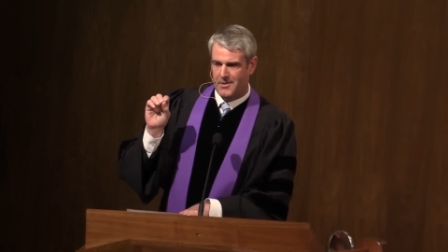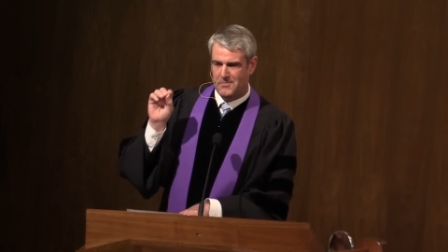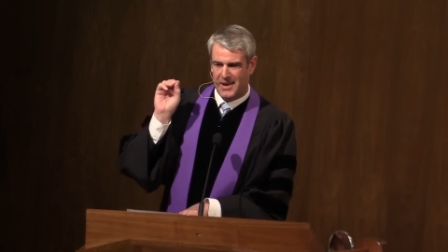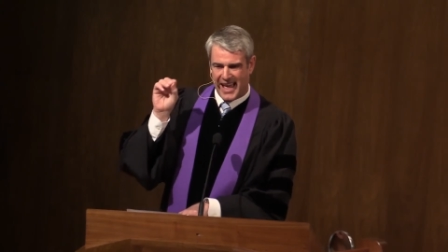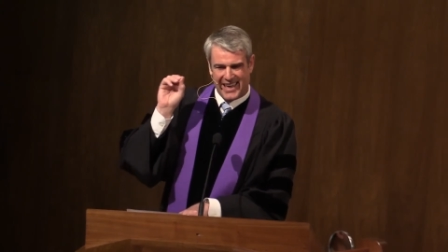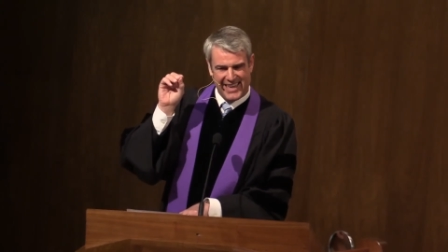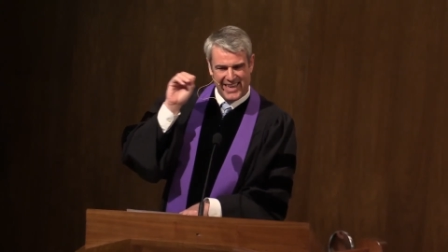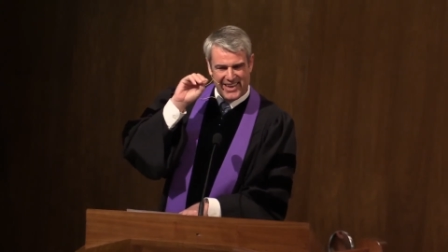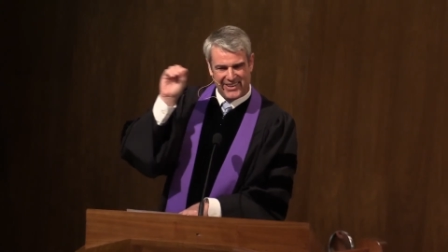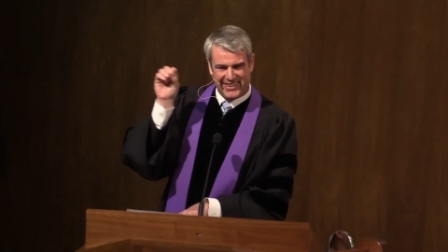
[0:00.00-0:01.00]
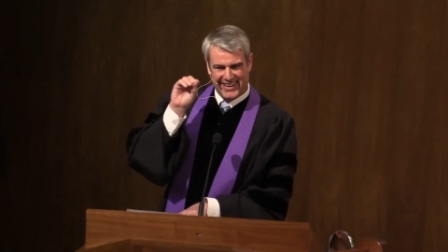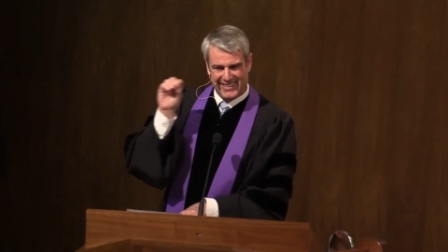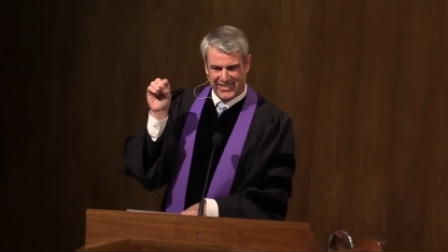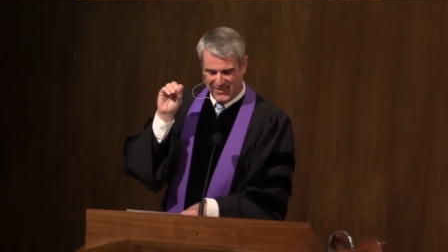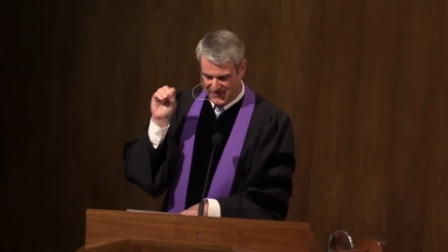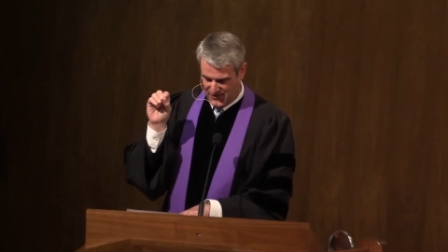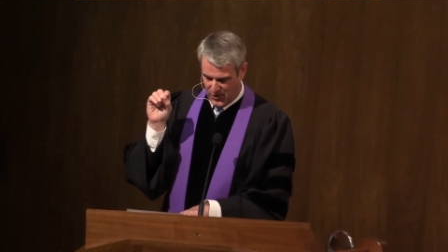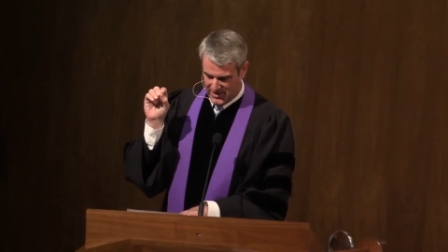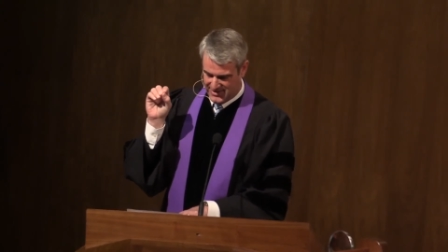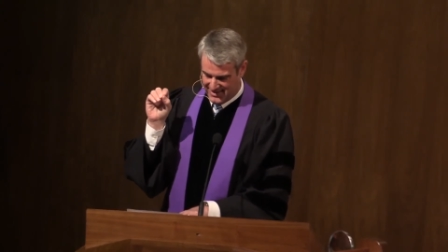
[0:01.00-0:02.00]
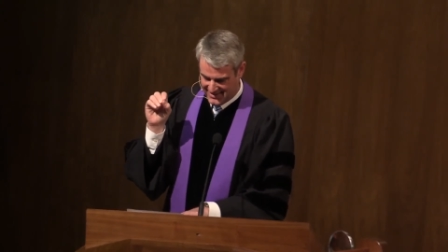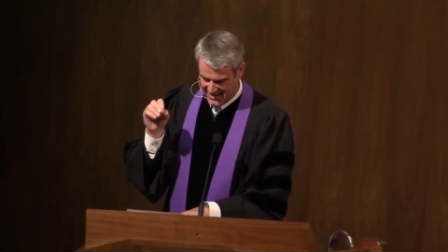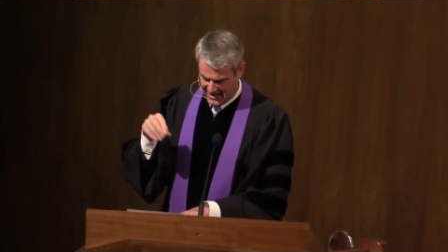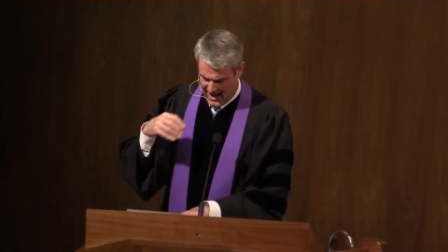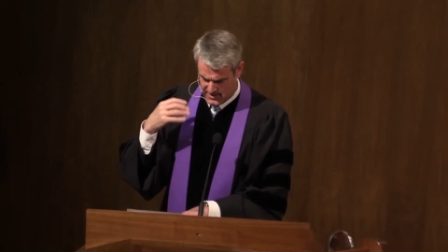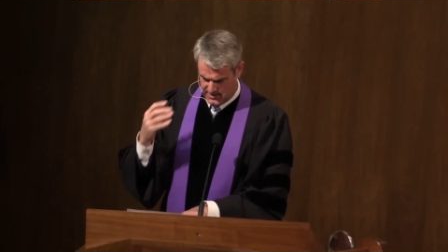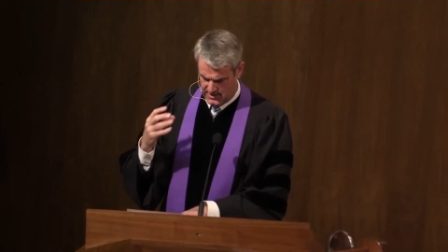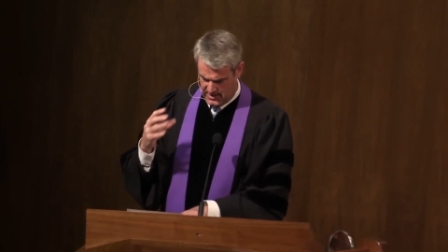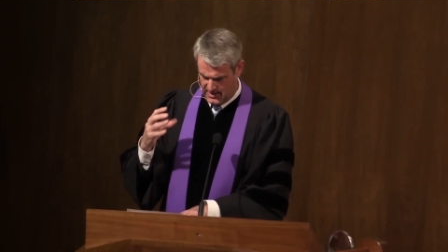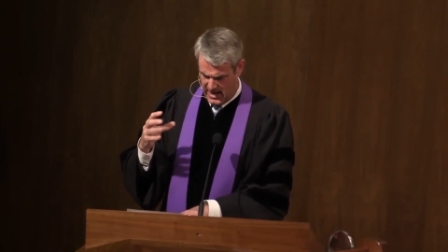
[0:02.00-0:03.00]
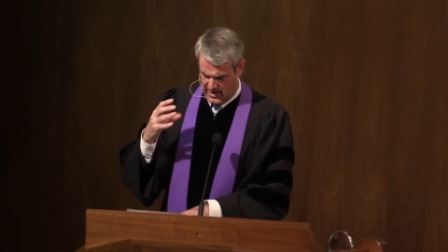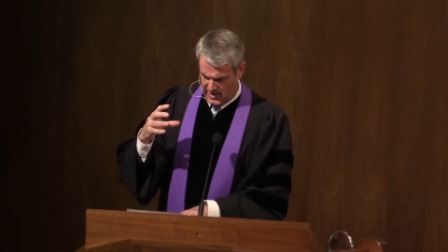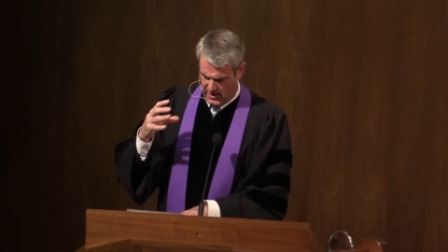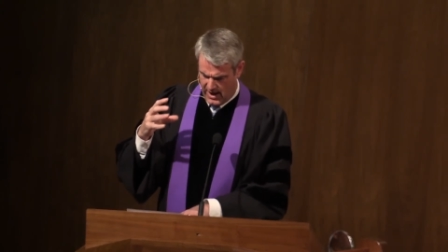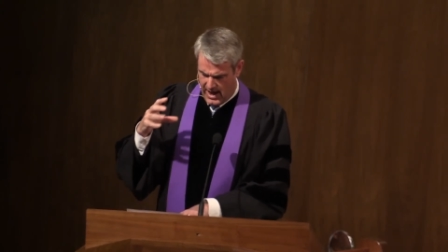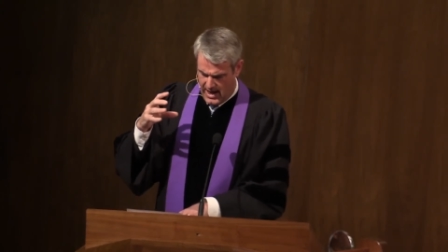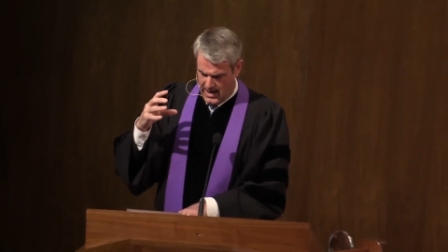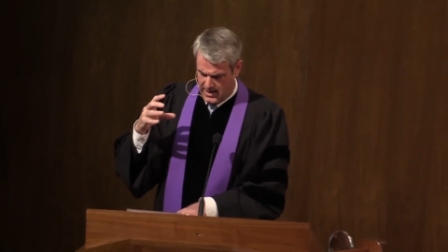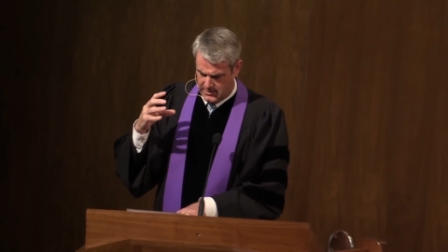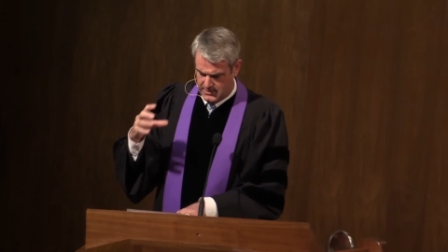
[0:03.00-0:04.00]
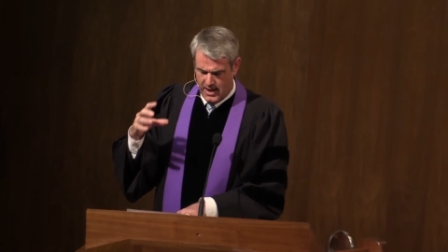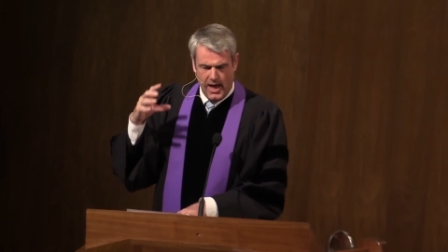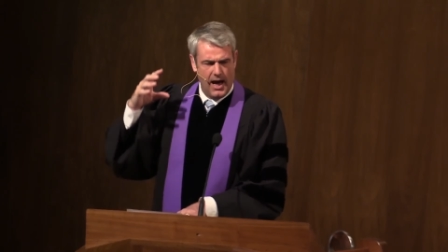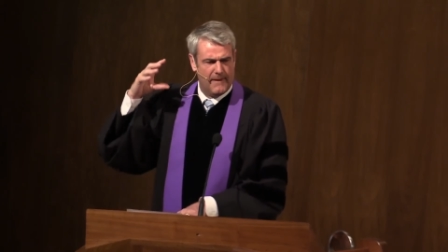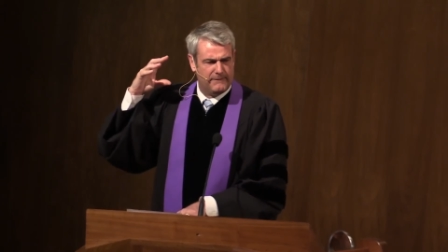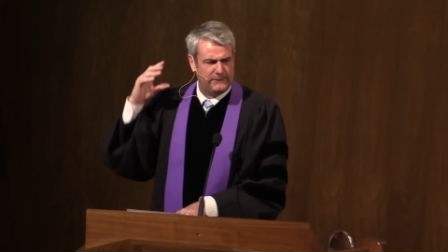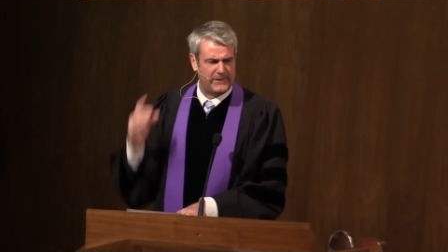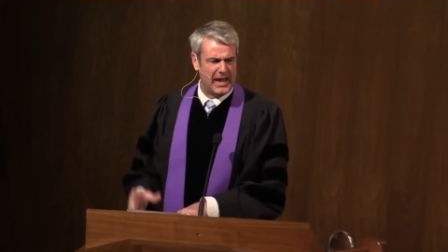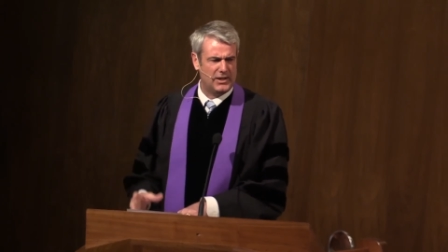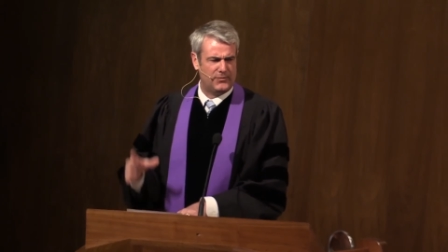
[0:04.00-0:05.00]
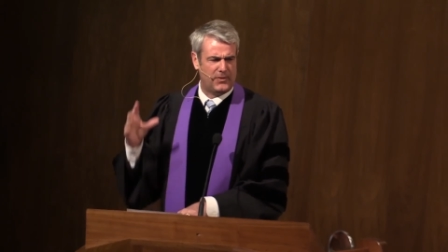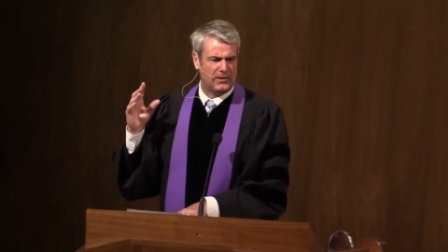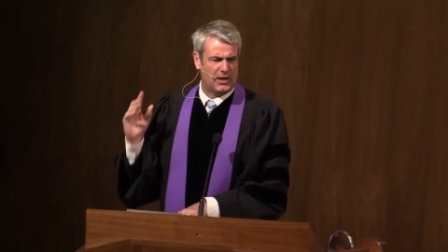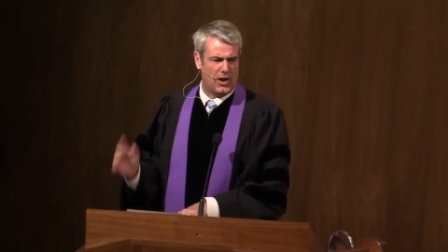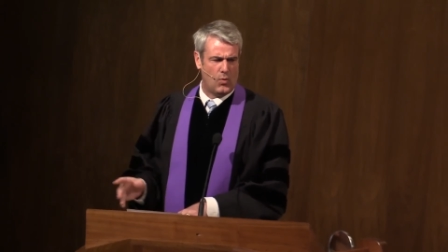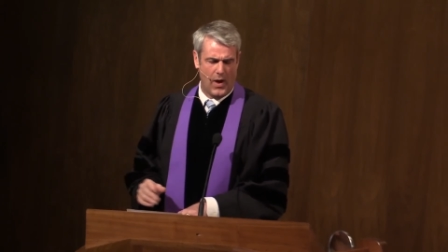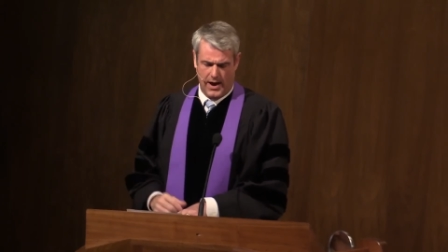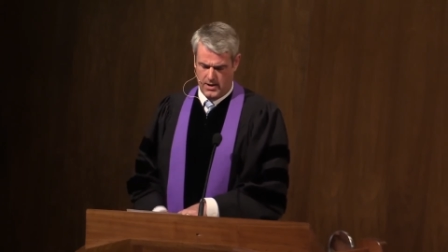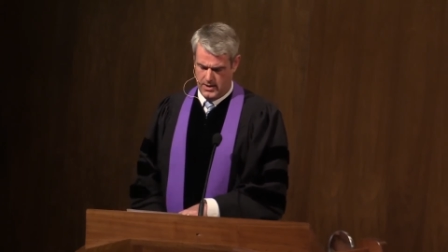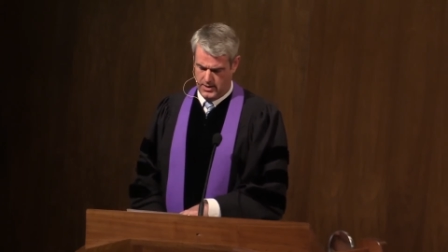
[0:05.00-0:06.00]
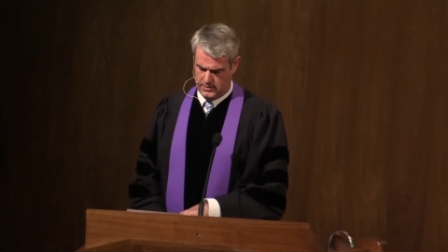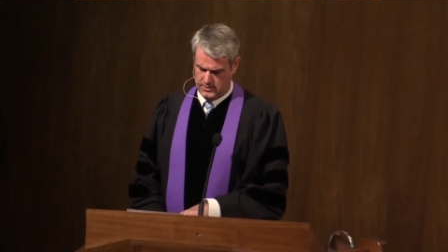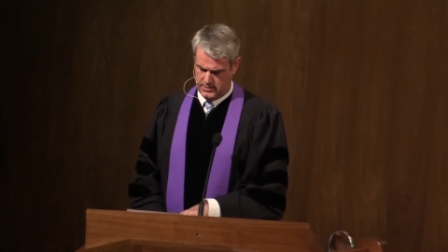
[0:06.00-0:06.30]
But I hear in their voices and I see in their eyes a faithful awareness